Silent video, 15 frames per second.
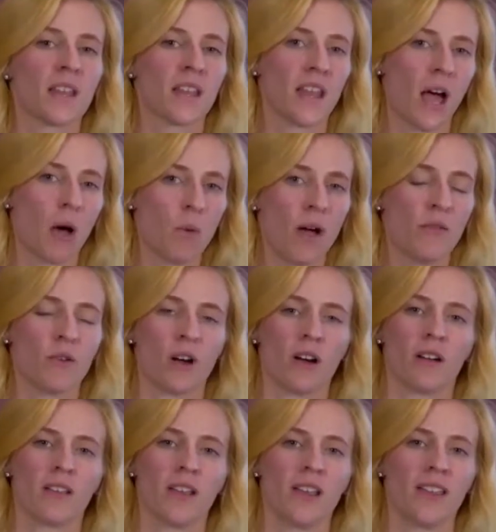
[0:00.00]

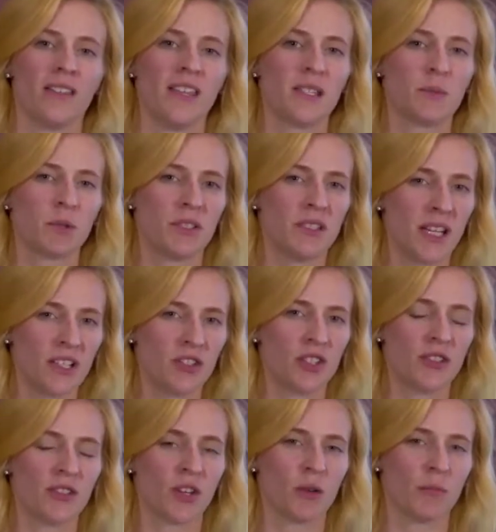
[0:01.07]
However, these
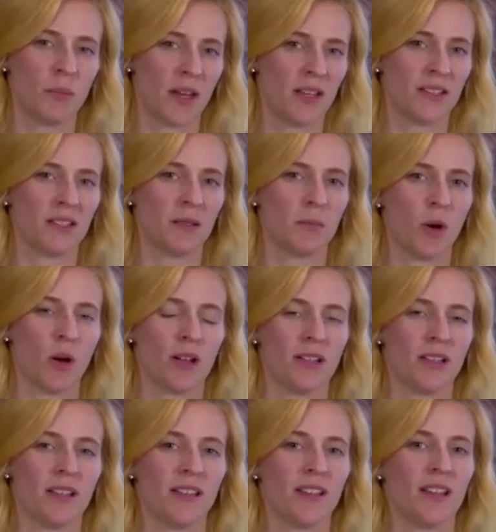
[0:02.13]
predictions are based
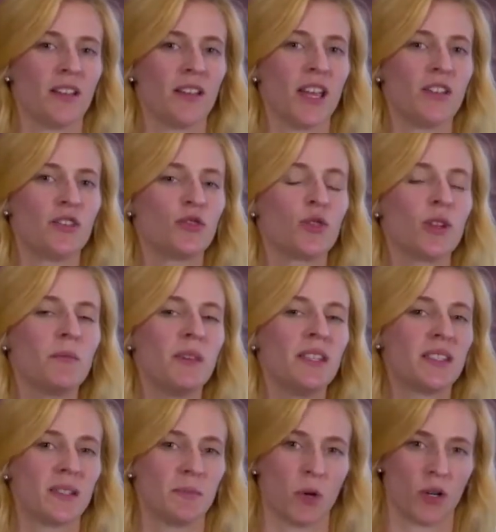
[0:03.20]
upon extremely
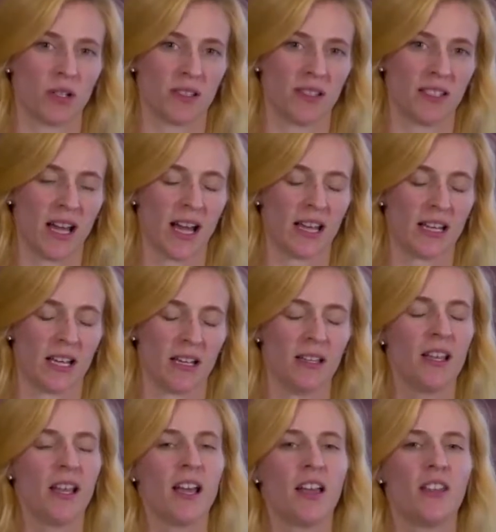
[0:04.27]
sparse data.
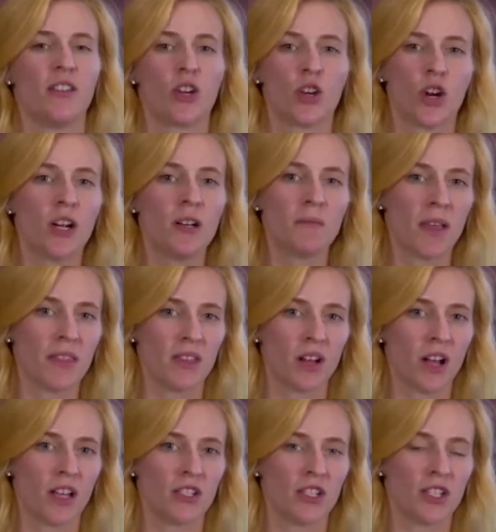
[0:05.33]
The current
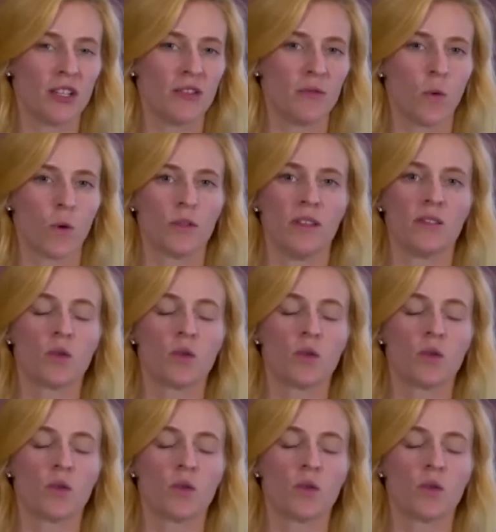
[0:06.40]
methodology for these